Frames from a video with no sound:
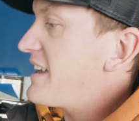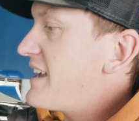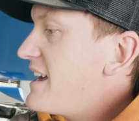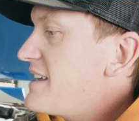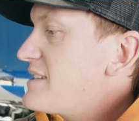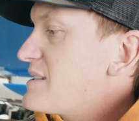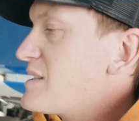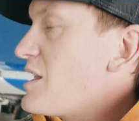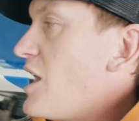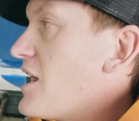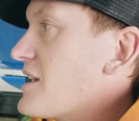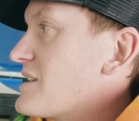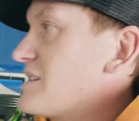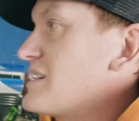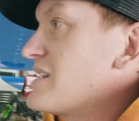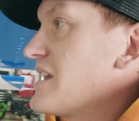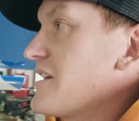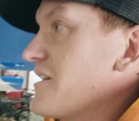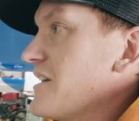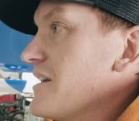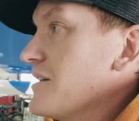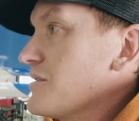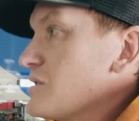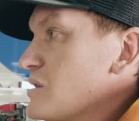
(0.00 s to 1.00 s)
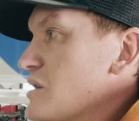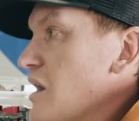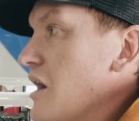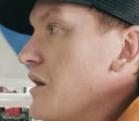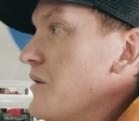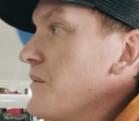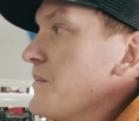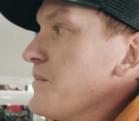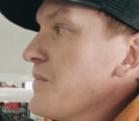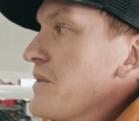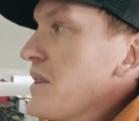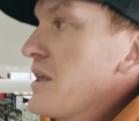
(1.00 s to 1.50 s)
gust lock scenario.
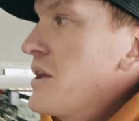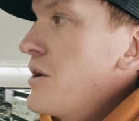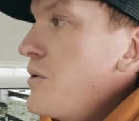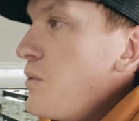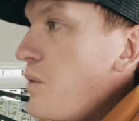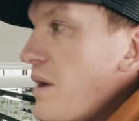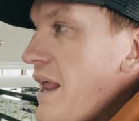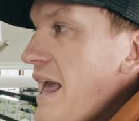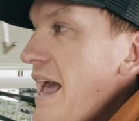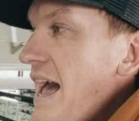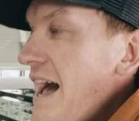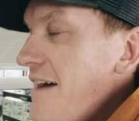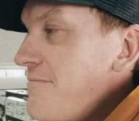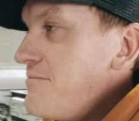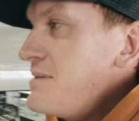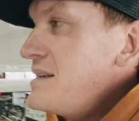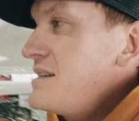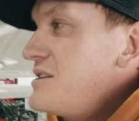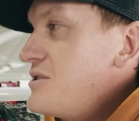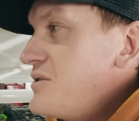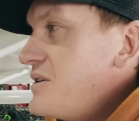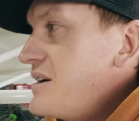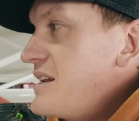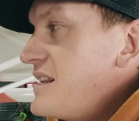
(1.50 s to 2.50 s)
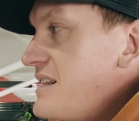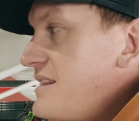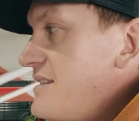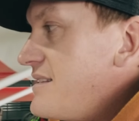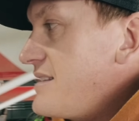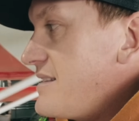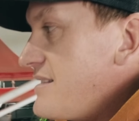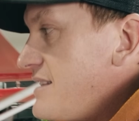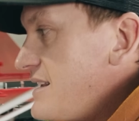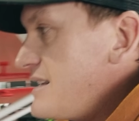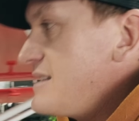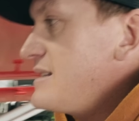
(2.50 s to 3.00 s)
So what I have been doing,
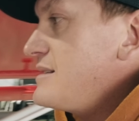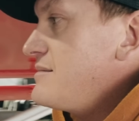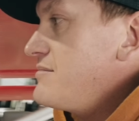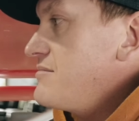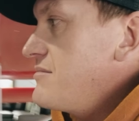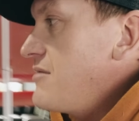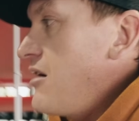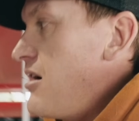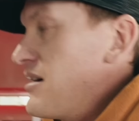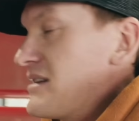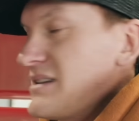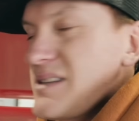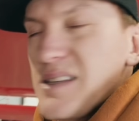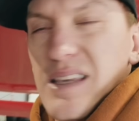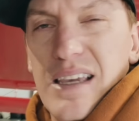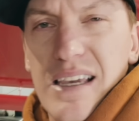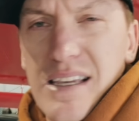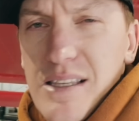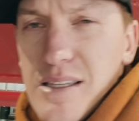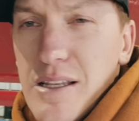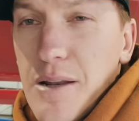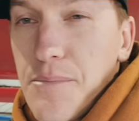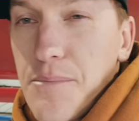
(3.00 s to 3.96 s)
and this honestly isn't a